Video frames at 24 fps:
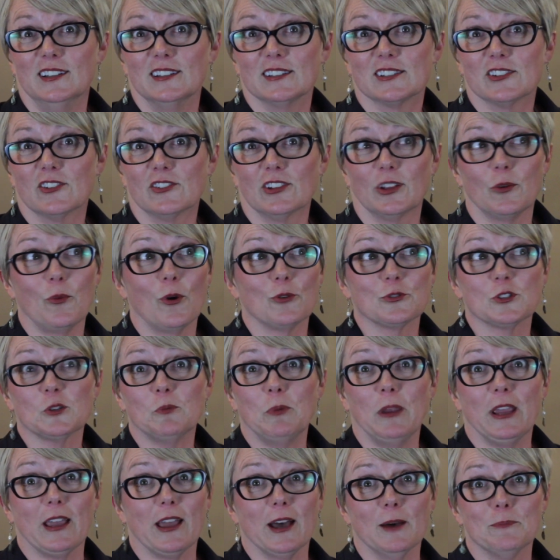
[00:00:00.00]
Certainly won't
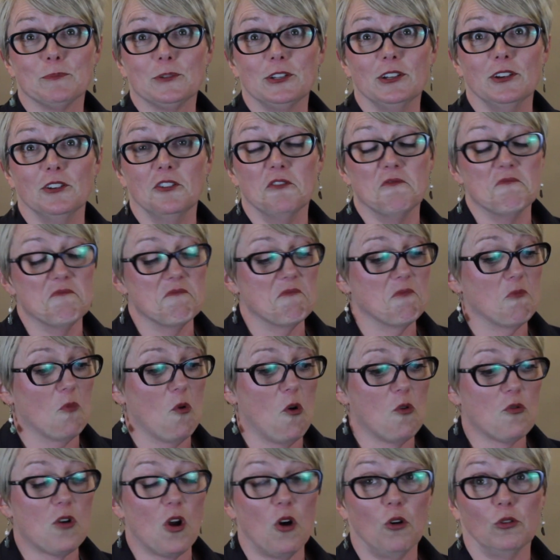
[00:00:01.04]
speak up to you,
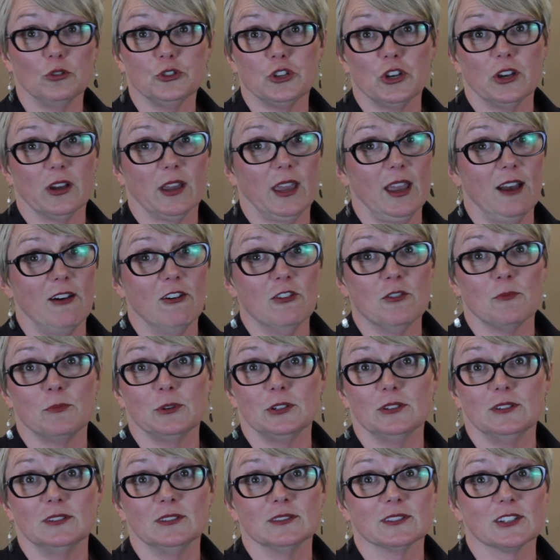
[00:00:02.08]
won't hold you
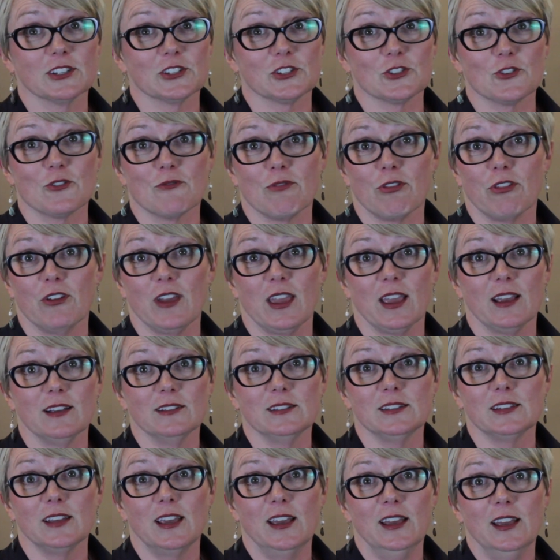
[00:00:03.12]
accountable to certain things.